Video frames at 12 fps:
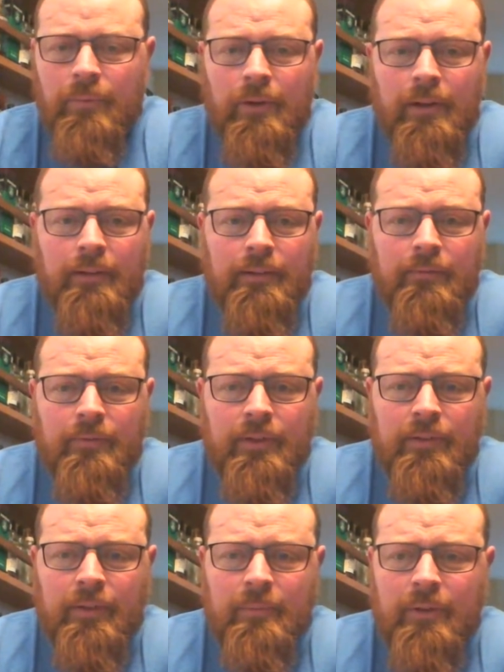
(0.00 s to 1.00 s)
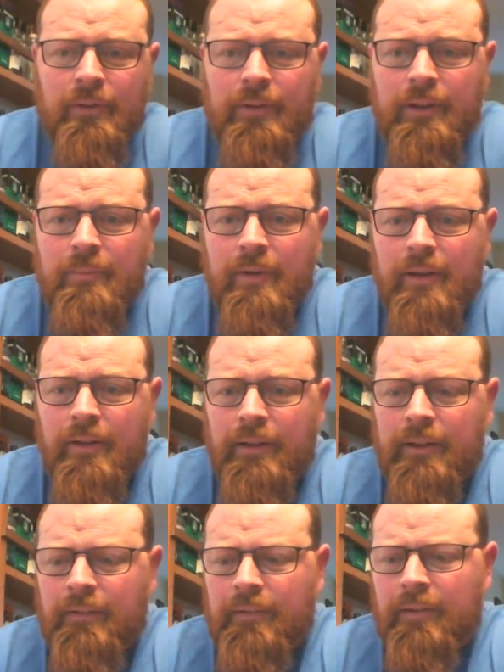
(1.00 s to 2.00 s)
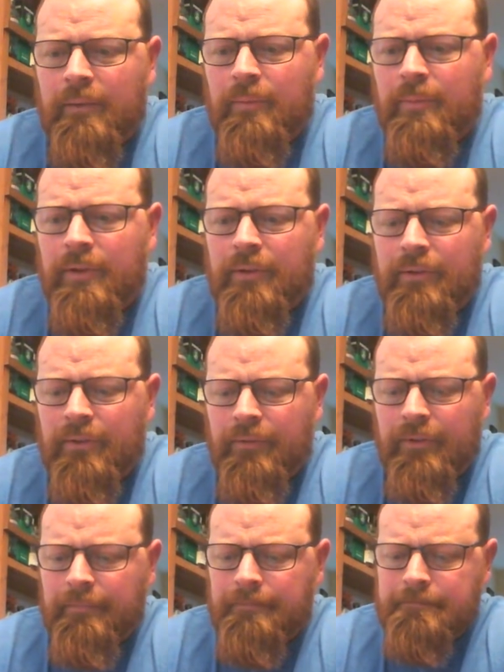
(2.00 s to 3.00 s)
wants. If they send me their email, I can send them the pictures of it.